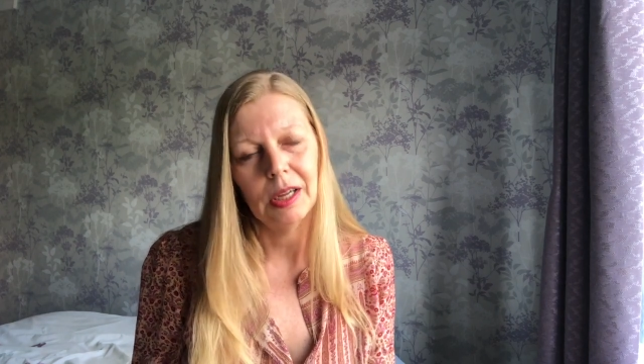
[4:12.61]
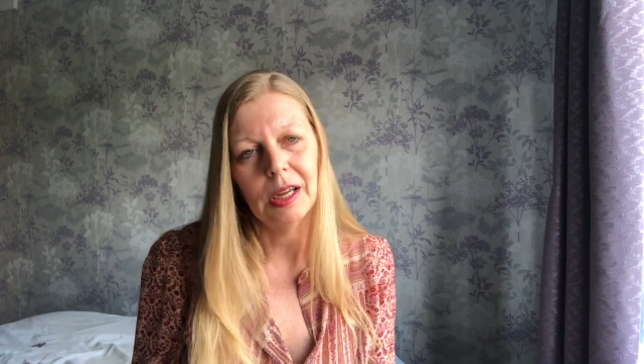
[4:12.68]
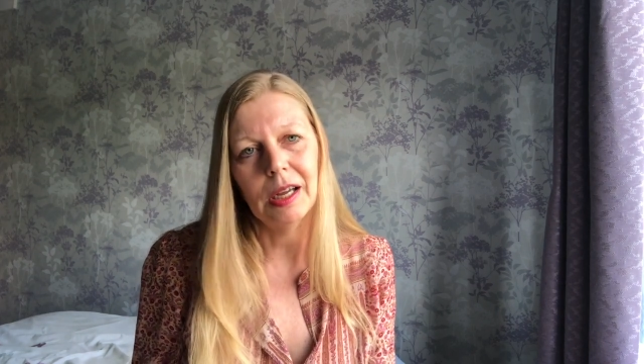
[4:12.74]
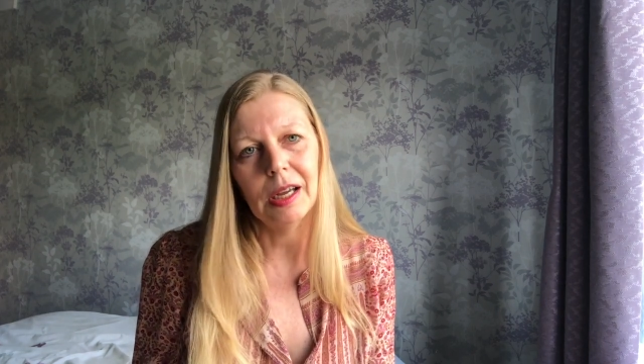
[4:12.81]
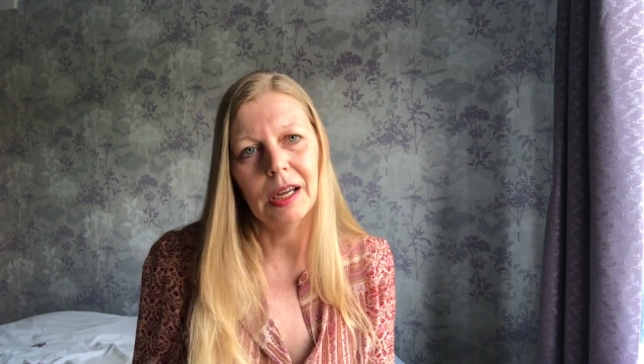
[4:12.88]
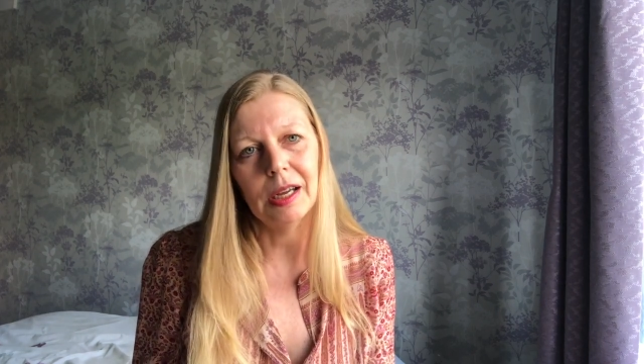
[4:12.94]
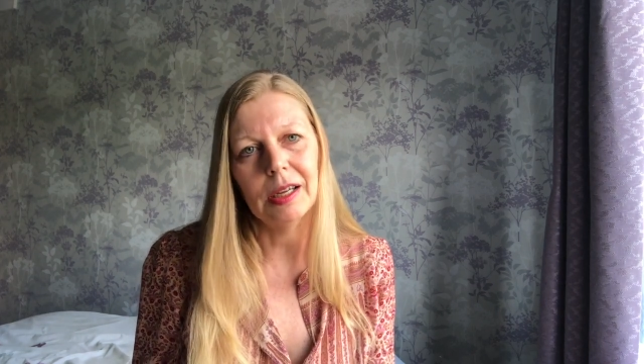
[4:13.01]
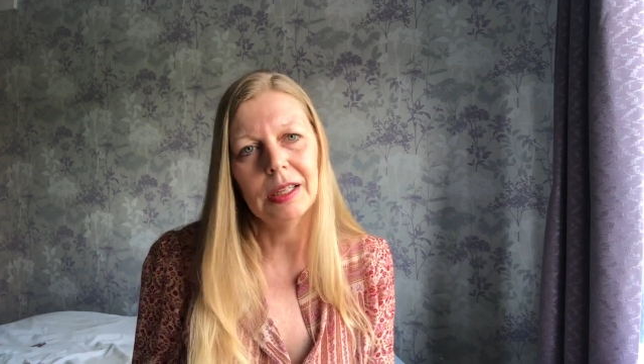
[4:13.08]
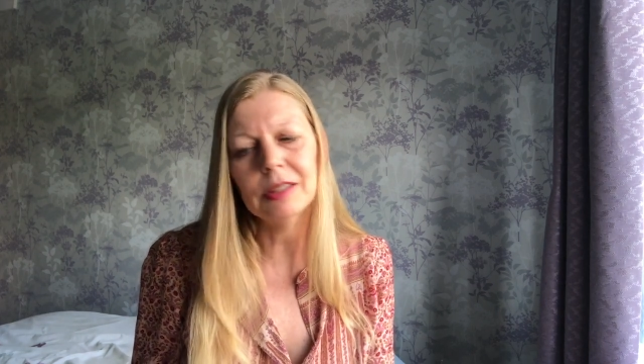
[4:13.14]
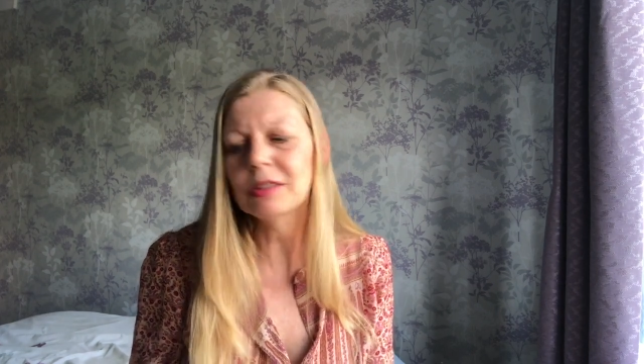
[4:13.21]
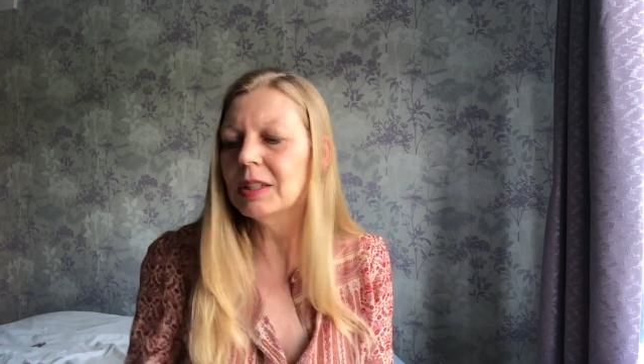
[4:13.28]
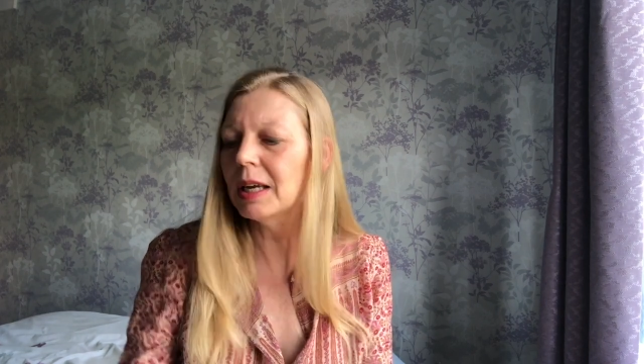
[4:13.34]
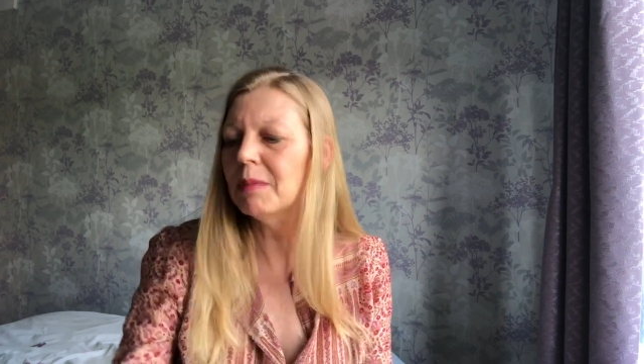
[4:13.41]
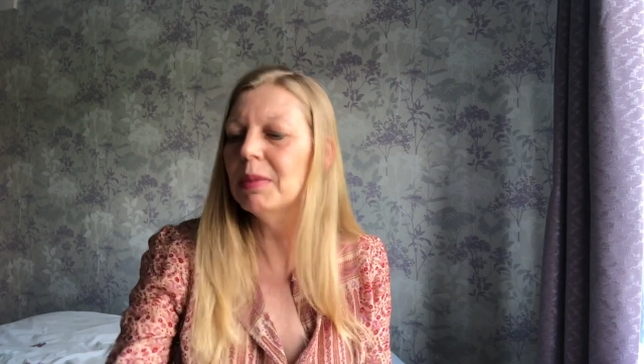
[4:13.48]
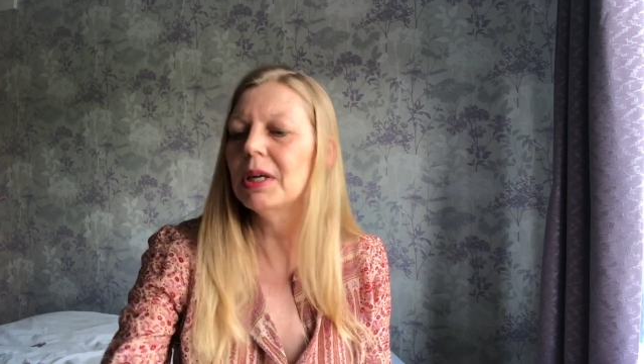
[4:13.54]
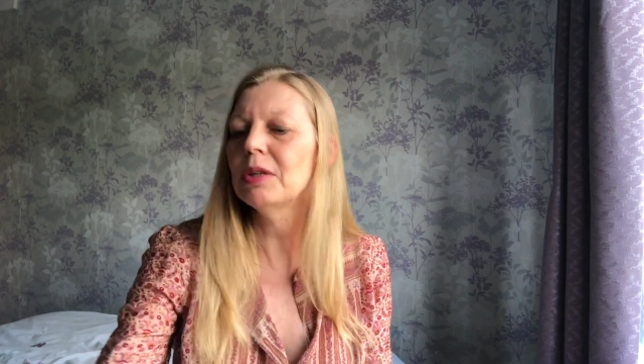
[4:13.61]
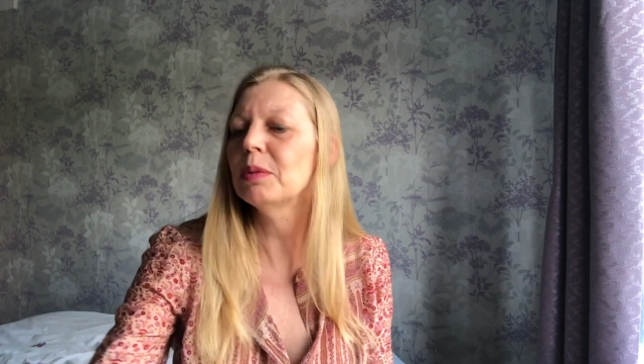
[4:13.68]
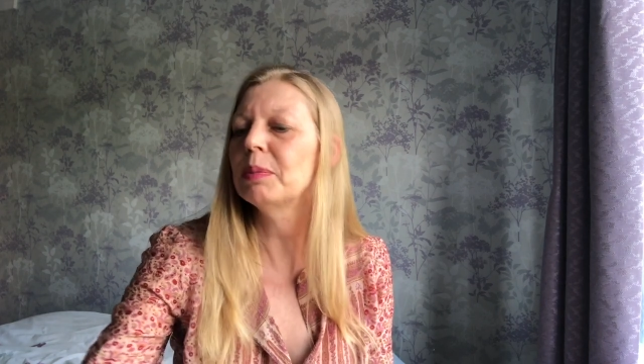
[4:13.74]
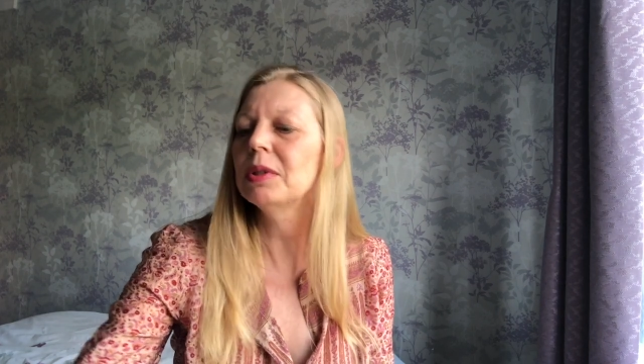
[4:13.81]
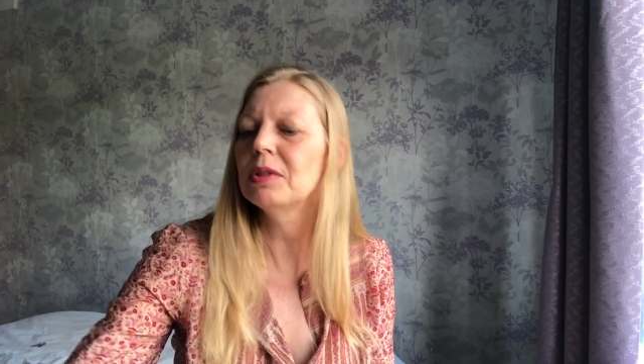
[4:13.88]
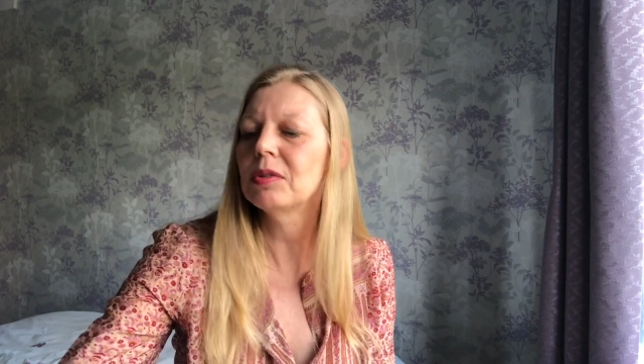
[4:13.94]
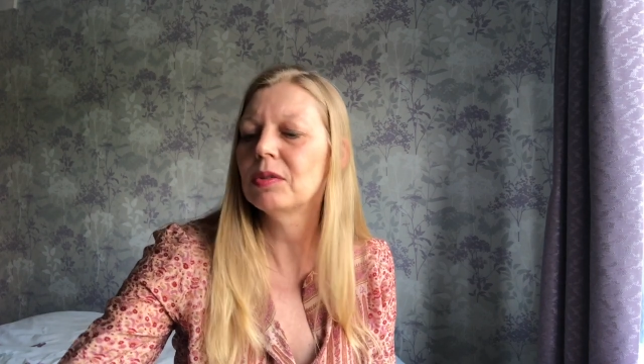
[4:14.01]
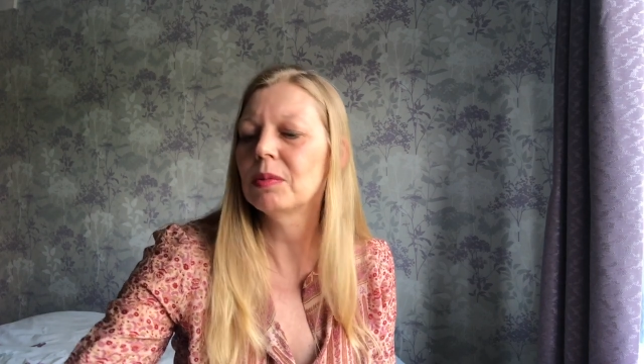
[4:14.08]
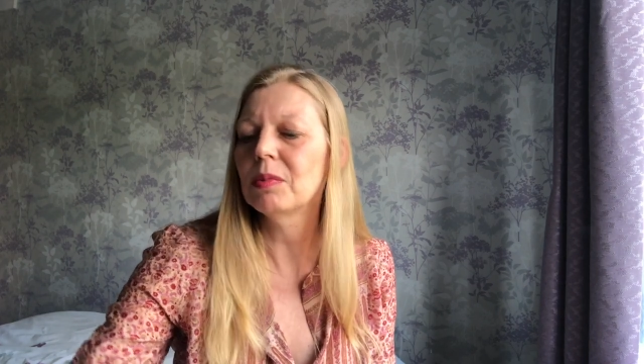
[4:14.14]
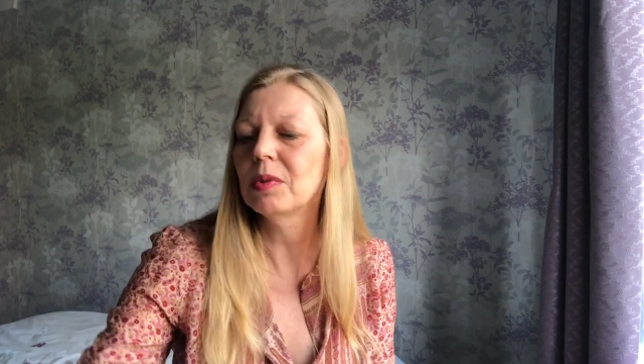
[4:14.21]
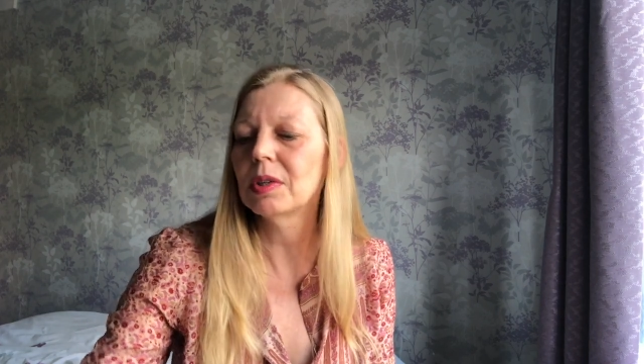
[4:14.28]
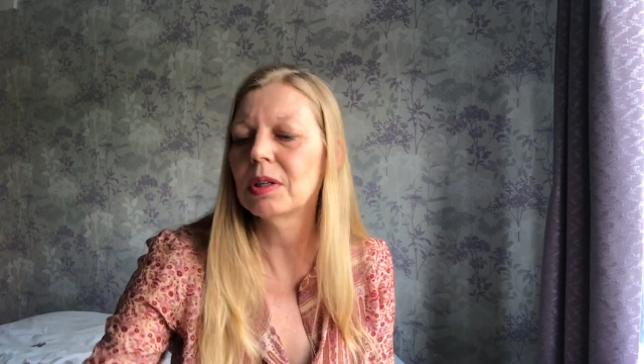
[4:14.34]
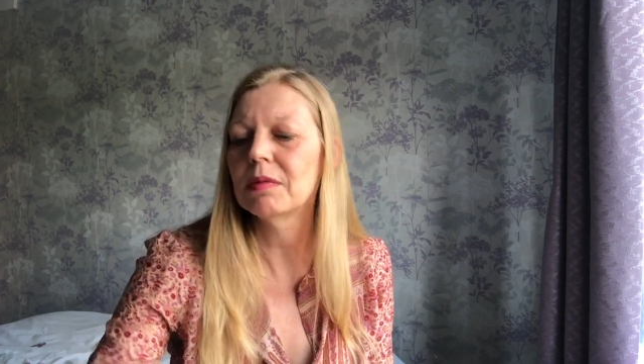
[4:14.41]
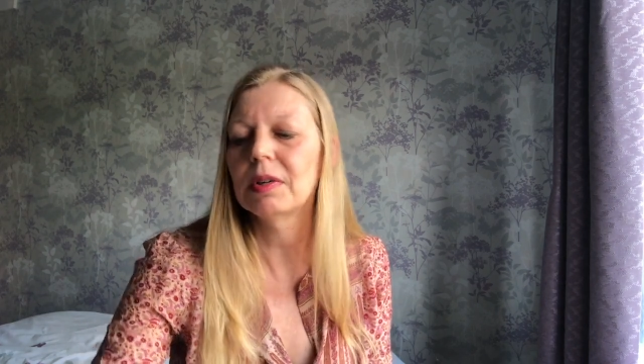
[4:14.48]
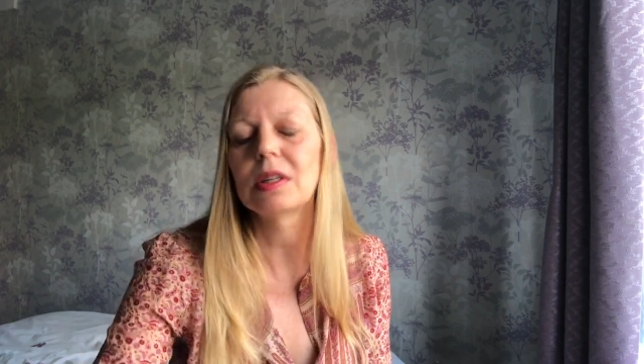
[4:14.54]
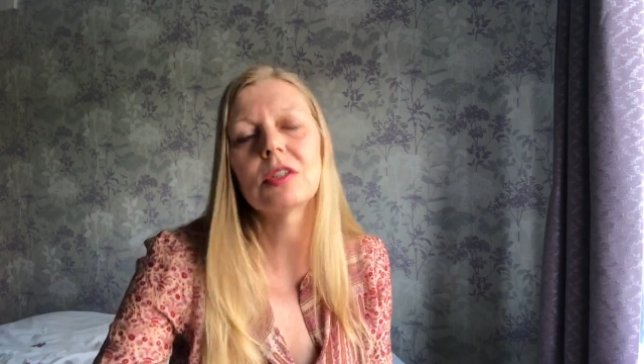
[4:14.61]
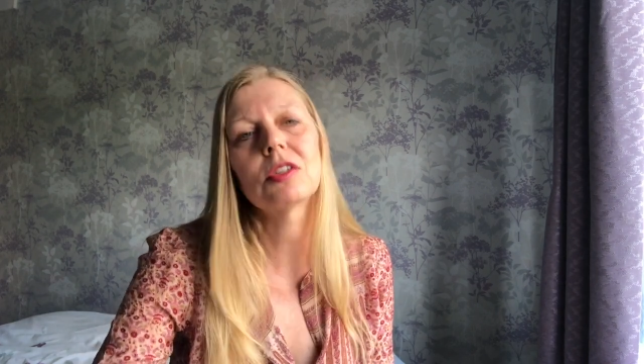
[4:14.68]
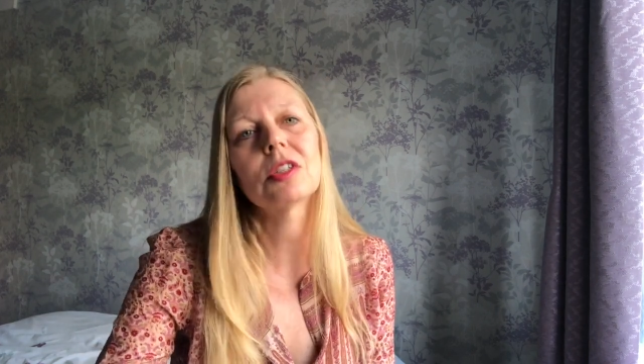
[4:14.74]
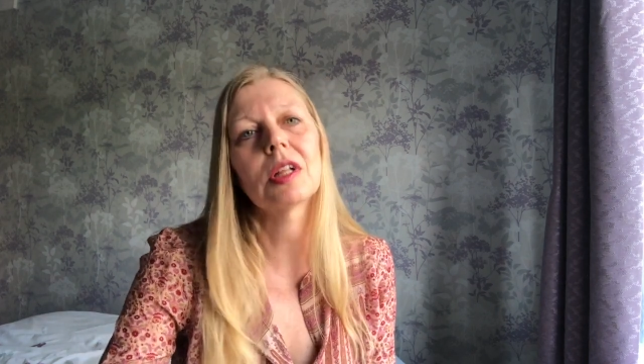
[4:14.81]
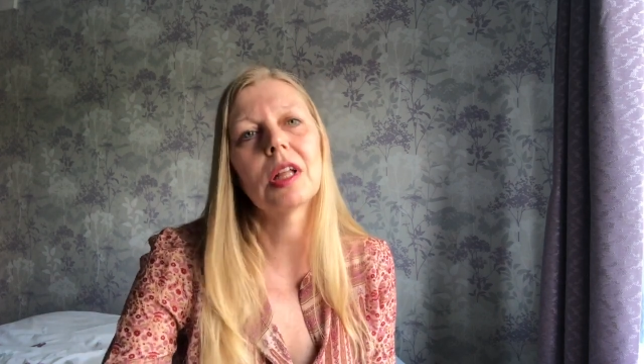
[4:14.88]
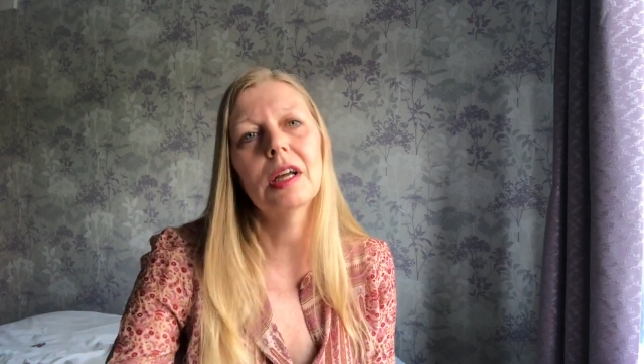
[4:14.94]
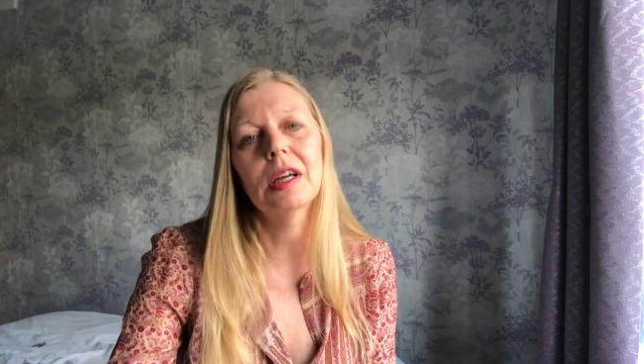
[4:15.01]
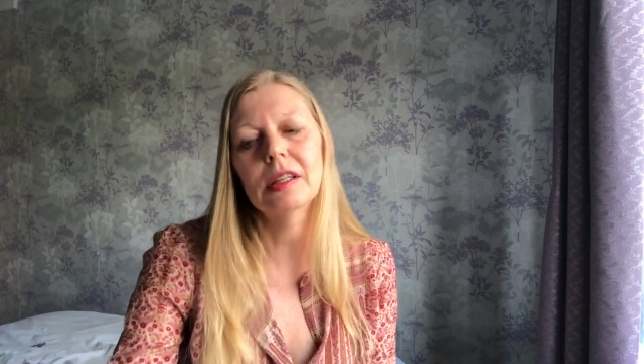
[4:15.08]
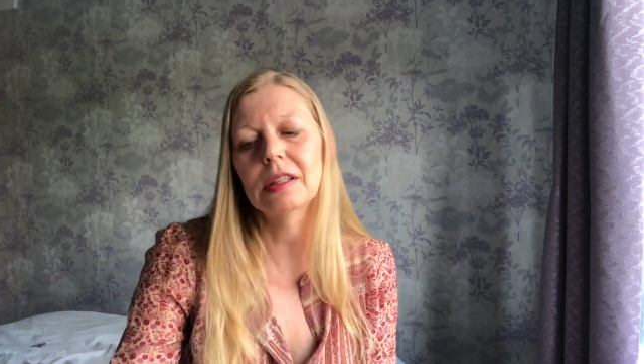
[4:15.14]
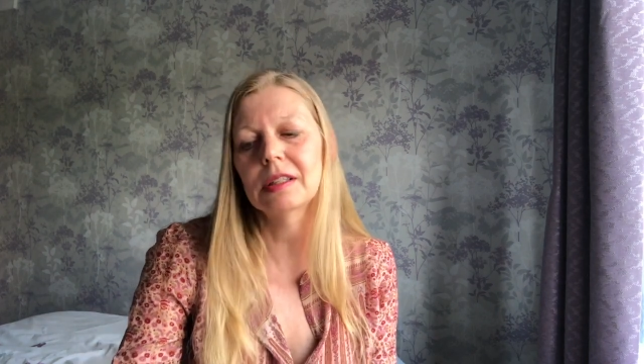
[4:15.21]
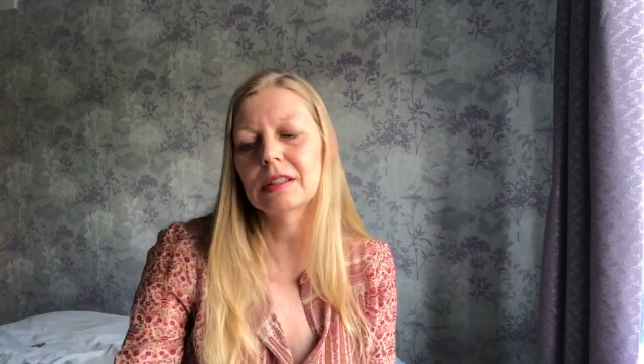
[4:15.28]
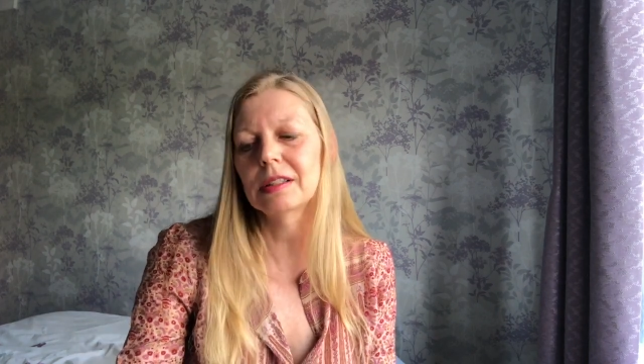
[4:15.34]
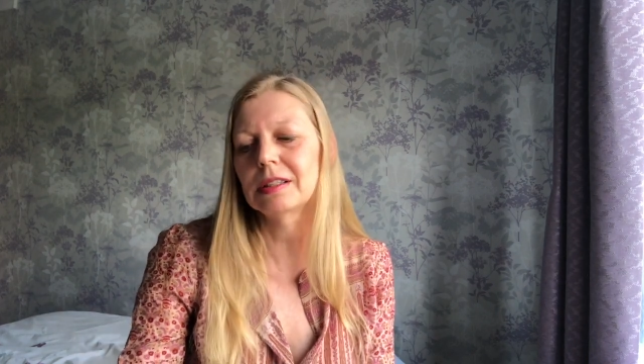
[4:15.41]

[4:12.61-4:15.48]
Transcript: It'll get made up into something eventually, and